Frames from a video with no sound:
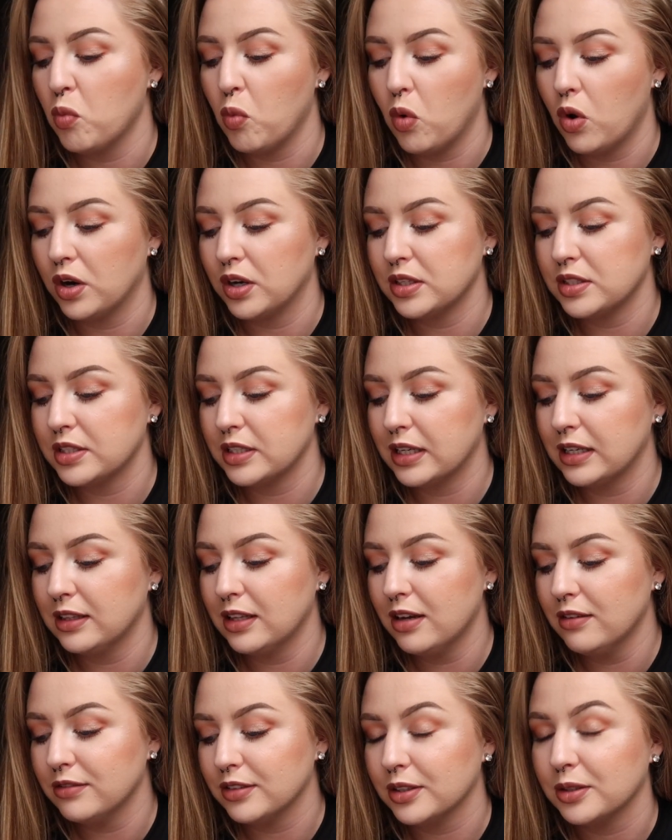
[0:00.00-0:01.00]
Wanted to say I
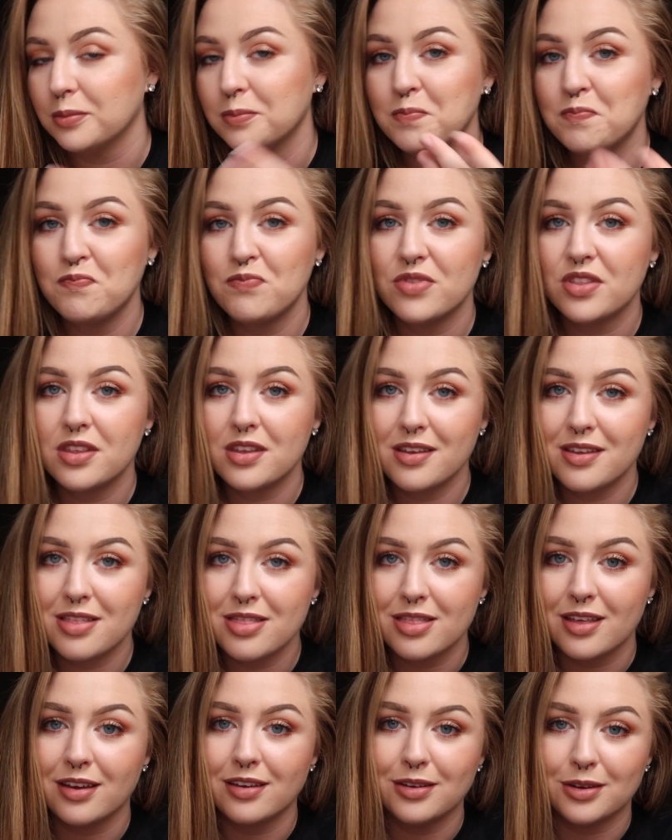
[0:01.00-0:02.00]
love you.
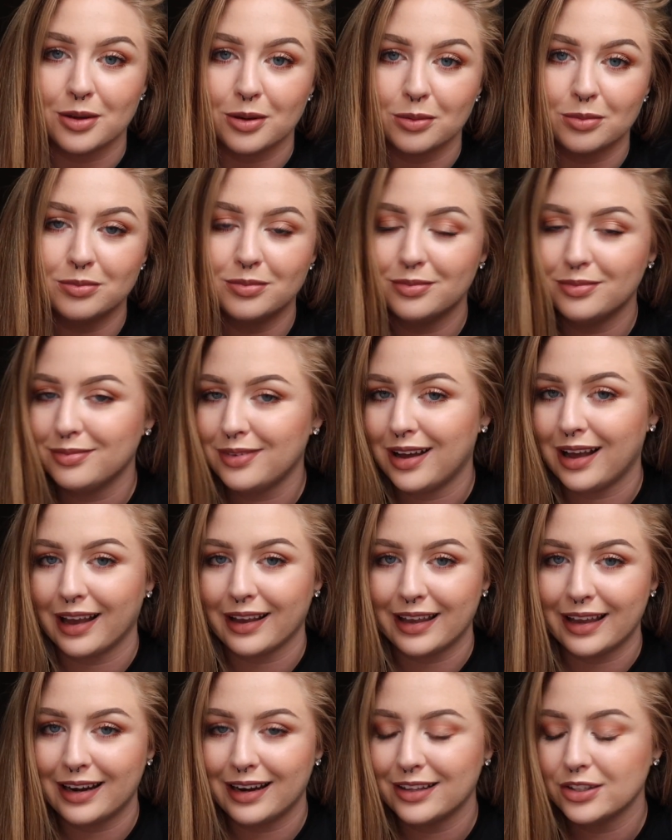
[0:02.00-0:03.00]
Thank you. I
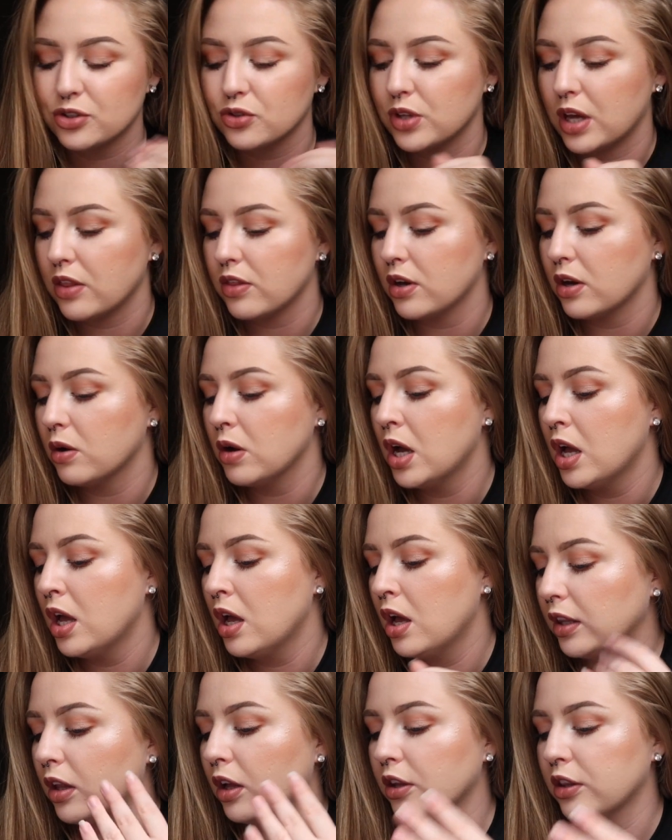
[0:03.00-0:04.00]
can't answer that though.
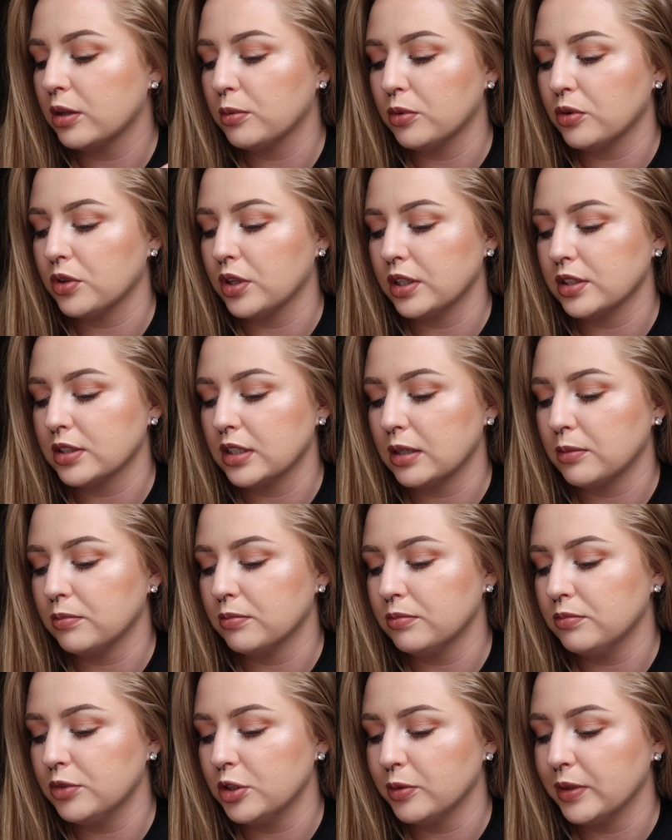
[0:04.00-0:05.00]
A lot of them are things that
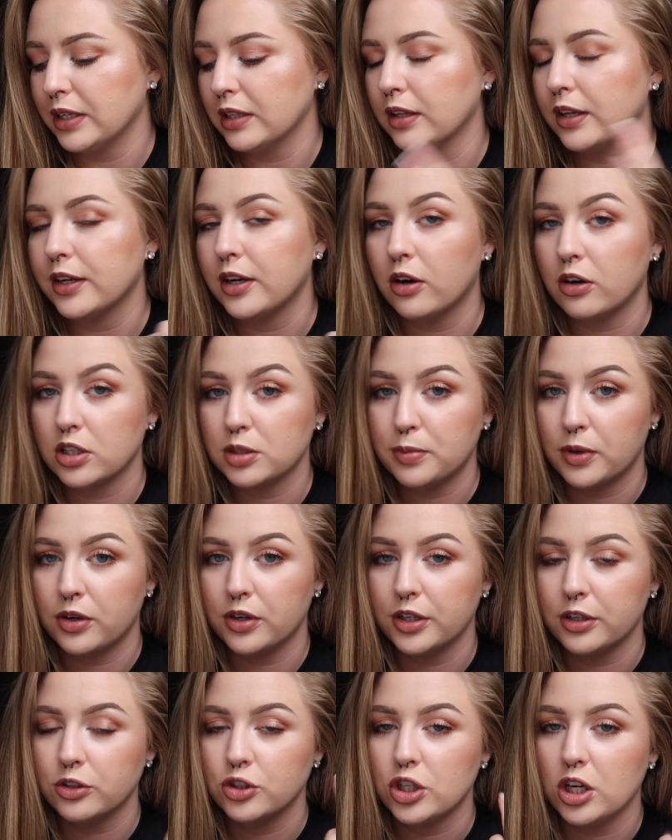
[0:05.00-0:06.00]
I'm doing, like hardest
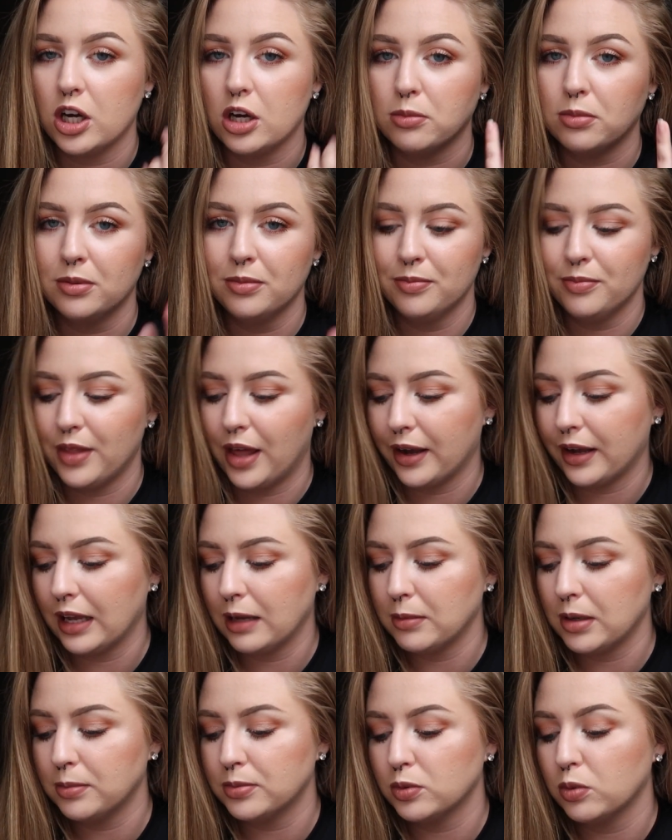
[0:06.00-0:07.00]
part of your job. That
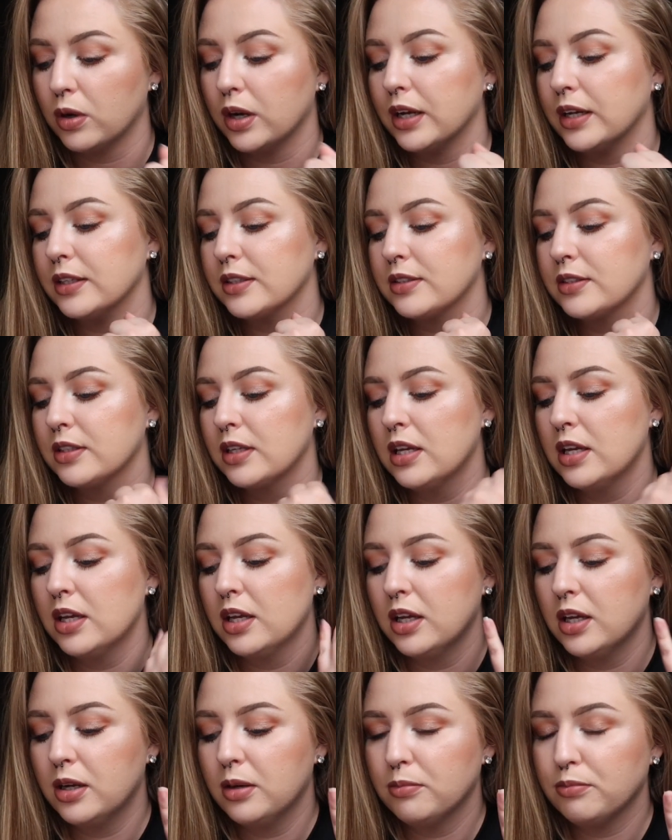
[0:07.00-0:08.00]
came up twice.
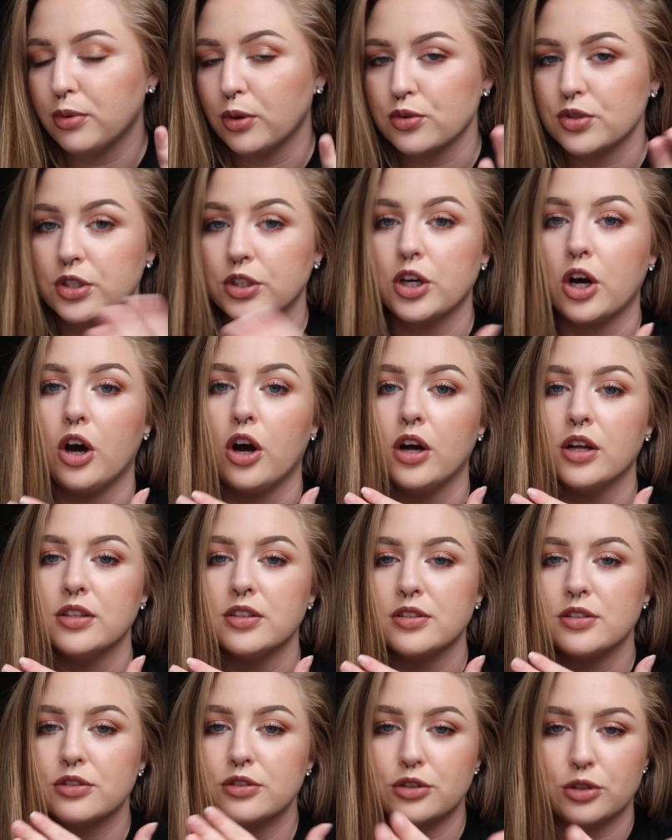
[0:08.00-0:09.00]
Pros and
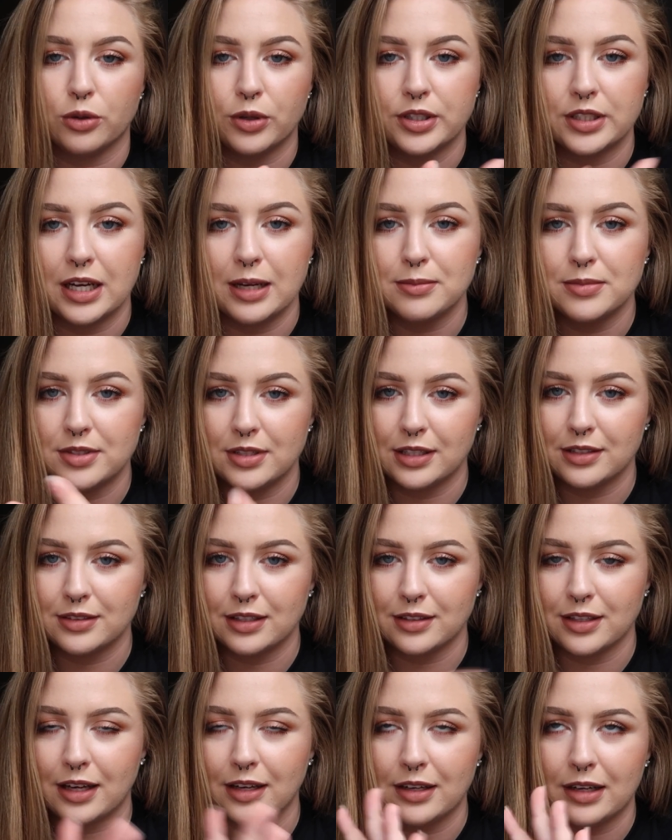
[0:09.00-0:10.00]
cons, story times, things
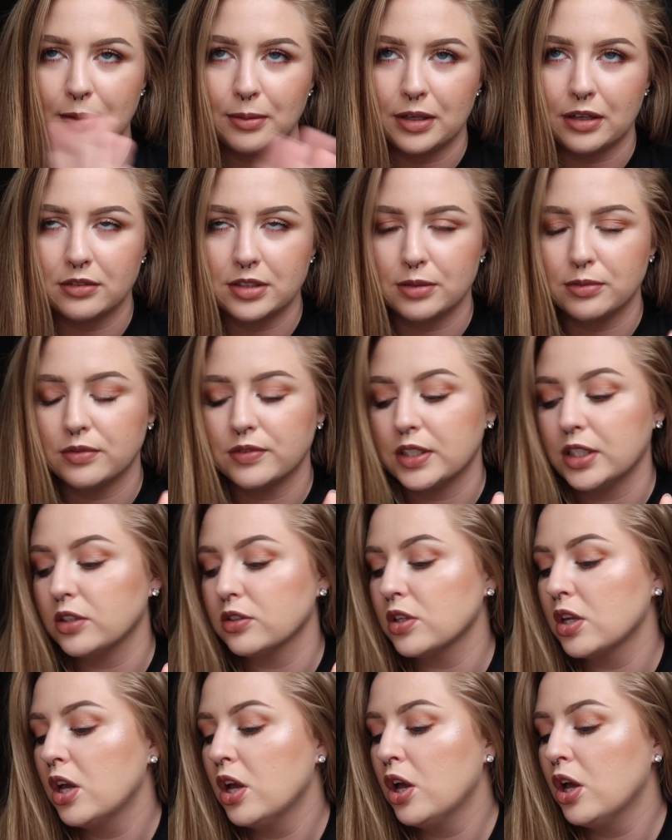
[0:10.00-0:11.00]
like that. I'm gonna have separate
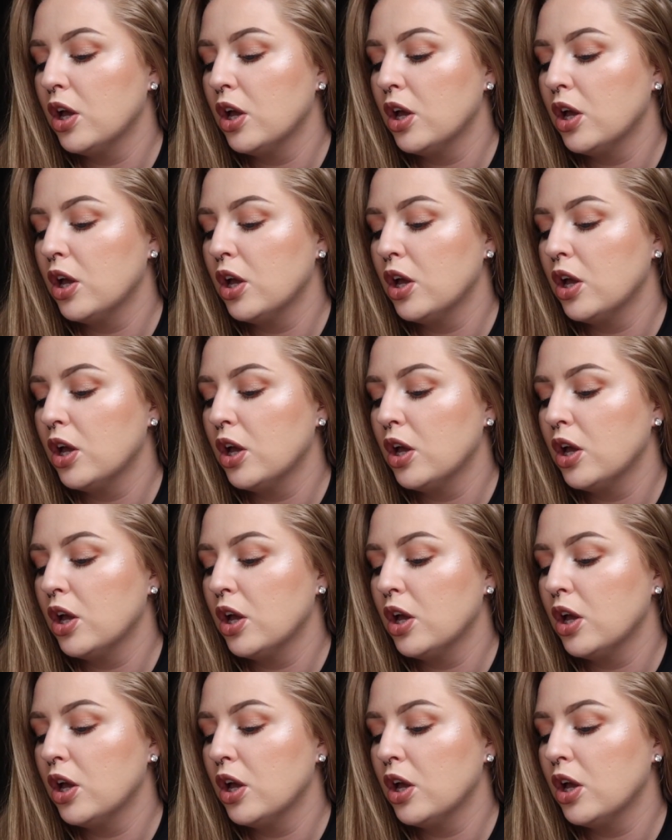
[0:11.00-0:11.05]
videos.